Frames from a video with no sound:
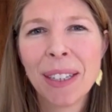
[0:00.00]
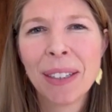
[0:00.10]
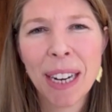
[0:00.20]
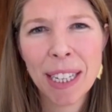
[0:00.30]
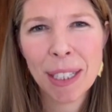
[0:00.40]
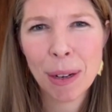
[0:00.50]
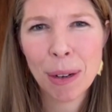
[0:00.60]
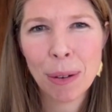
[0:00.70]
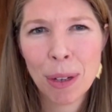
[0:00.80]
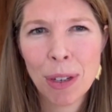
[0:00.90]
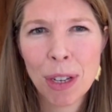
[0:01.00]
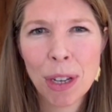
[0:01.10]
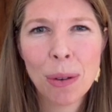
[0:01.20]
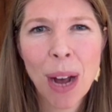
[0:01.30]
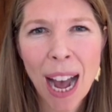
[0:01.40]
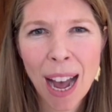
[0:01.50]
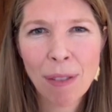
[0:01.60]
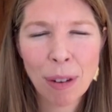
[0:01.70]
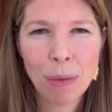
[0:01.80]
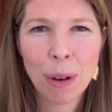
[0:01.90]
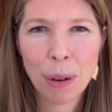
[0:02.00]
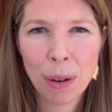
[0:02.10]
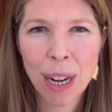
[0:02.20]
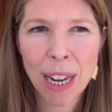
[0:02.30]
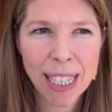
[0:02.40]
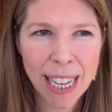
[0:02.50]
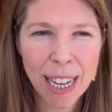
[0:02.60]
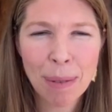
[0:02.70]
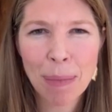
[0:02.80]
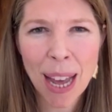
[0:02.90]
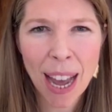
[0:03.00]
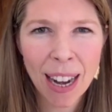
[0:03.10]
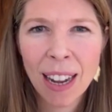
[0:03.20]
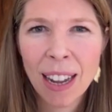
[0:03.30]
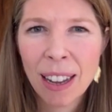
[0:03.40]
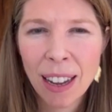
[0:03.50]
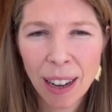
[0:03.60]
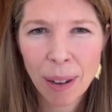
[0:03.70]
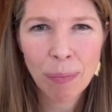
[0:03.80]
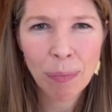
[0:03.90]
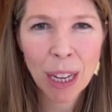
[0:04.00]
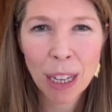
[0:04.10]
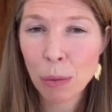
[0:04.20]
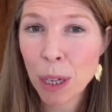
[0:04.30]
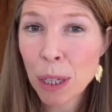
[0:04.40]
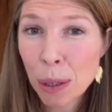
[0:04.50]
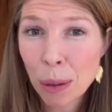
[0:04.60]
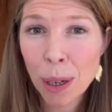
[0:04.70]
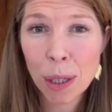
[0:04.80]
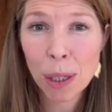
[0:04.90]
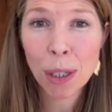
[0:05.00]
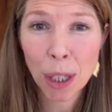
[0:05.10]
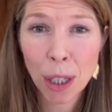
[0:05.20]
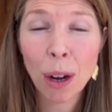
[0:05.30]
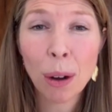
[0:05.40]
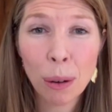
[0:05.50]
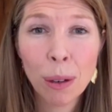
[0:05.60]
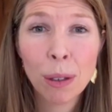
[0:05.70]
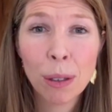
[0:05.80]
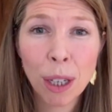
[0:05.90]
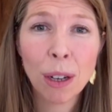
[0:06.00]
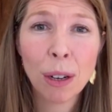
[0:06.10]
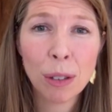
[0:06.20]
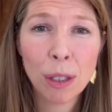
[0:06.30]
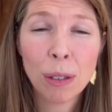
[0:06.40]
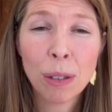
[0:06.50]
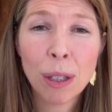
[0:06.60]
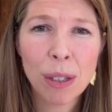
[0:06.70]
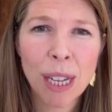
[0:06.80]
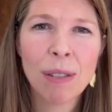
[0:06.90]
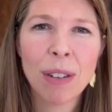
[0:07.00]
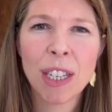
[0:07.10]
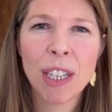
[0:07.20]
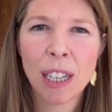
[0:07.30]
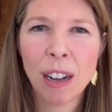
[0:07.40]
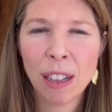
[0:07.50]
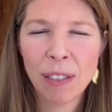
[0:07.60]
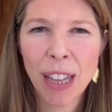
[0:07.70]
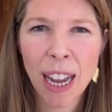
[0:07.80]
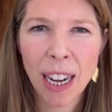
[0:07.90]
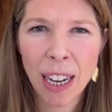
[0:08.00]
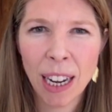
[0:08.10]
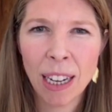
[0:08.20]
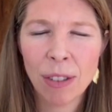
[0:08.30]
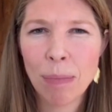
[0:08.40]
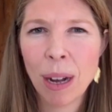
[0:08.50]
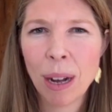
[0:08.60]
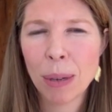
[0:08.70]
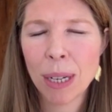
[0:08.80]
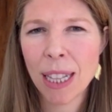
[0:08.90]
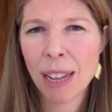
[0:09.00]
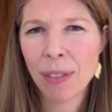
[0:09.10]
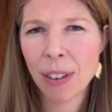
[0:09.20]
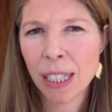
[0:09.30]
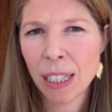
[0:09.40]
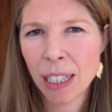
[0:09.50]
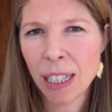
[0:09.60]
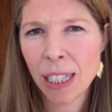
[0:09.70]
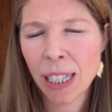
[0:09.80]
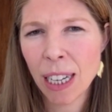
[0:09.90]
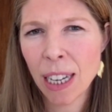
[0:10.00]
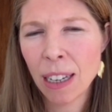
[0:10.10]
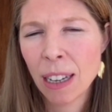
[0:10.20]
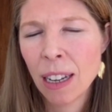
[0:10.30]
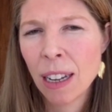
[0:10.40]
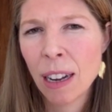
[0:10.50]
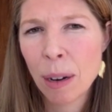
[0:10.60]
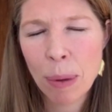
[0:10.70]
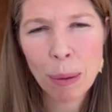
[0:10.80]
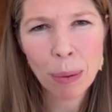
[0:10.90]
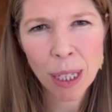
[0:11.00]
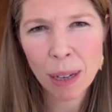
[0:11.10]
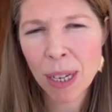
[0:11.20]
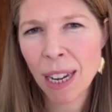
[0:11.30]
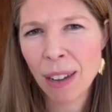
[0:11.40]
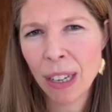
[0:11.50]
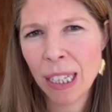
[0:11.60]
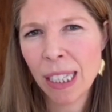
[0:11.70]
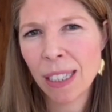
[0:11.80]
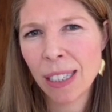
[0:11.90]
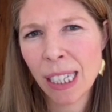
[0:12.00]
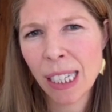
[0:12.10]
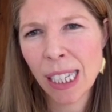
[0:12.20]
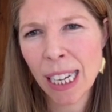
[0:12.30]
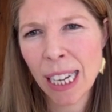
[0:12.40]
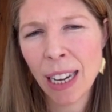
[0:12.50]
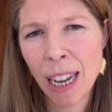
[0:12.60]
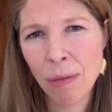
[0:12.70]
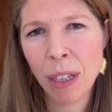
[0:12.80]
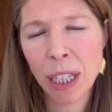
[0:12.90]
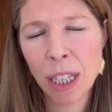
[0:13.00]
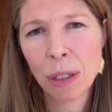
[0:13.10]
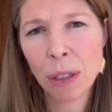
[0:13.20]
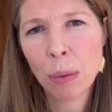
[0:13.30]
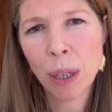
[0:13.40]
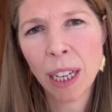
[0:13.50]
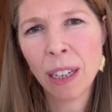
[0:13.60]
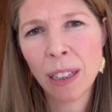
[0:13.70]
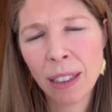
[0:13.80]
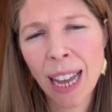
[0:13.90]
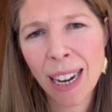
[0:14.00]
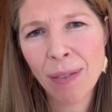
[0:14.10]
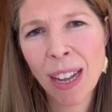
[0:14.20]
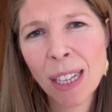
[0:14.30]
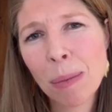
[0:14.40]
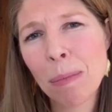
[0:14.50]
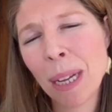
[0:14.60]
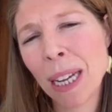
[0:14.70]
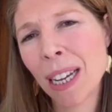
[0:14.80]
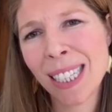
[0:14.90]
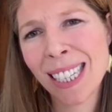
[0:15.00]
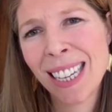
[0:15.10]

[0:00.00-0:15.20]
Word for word: right? So, do you have a recruiting team that um, is resourced to go to go do those outreaches and all of that? And at Dropbox, we take that very seriously, and our people team take it very seriously, and and really do put in that investment because